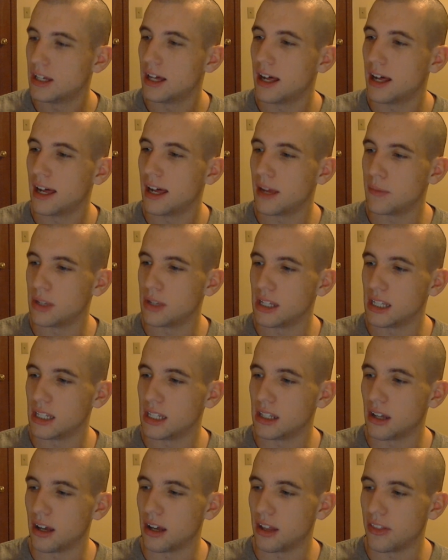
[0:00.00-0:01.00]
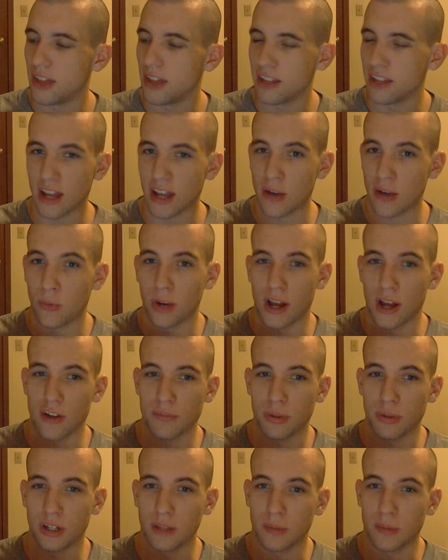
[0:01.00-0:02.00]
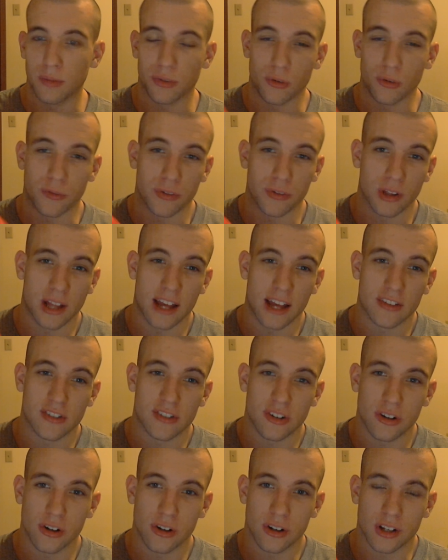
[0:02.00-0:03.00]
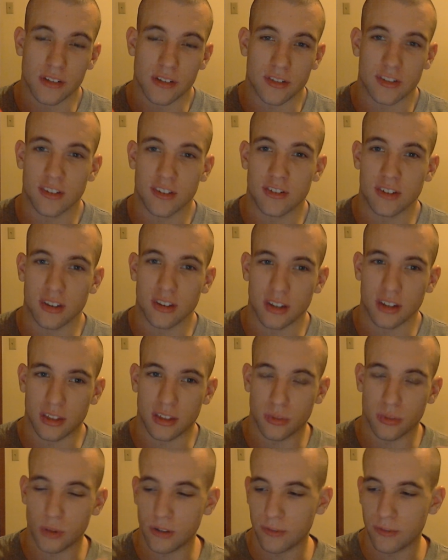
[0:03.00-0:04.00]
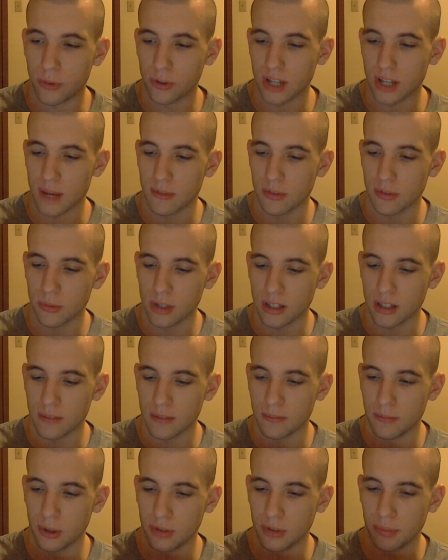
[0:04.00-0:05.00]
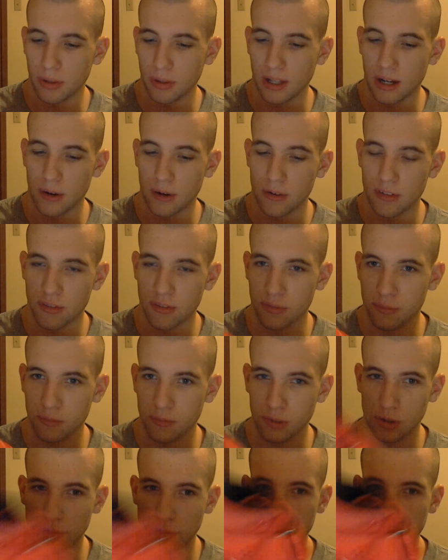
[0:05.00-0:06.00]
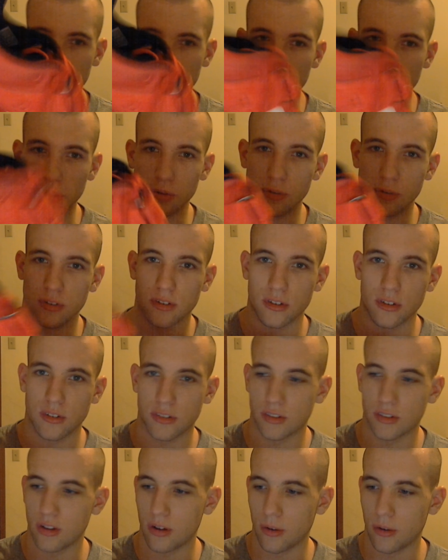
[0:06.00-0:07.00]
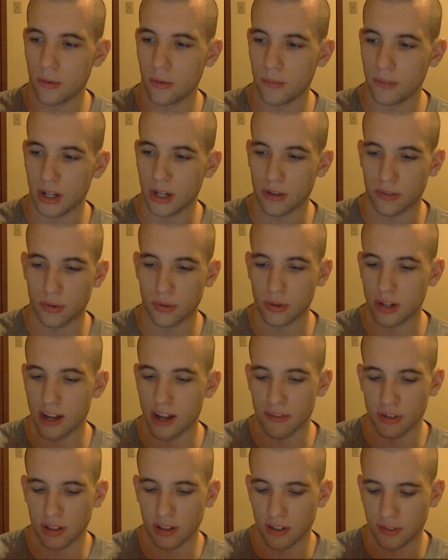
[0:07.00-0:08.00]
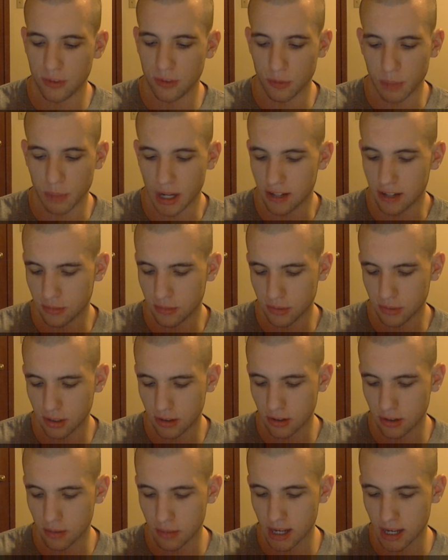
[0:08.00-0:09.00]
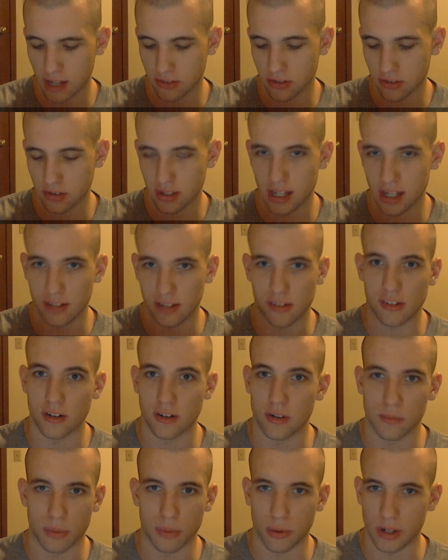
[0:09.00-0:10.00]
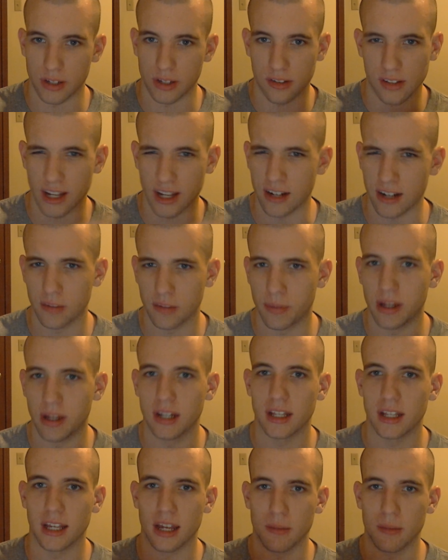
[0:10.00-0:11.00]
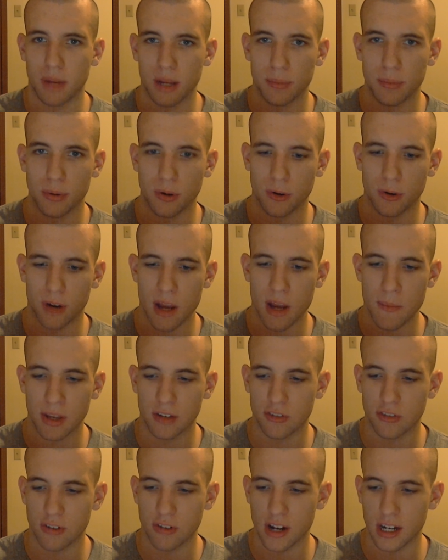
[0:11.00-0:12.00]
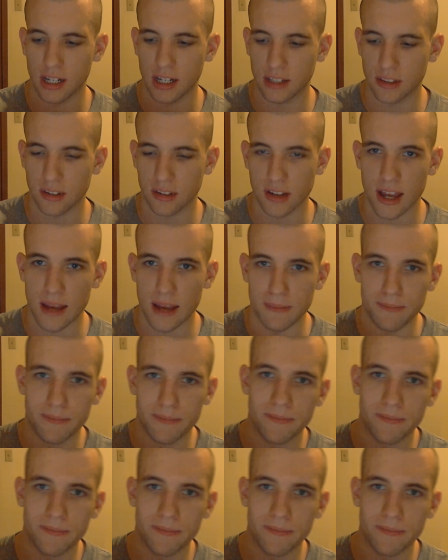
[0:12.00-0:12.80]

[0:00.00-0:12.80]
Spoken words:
I mean, that's kind of what I was putting them through for the last year consistently, 3 to 4 times a week, multiple hours of use and abuse. So, and I was doing every lift you possibly could imagine at certain points, kind of depending on my programming and training at the time.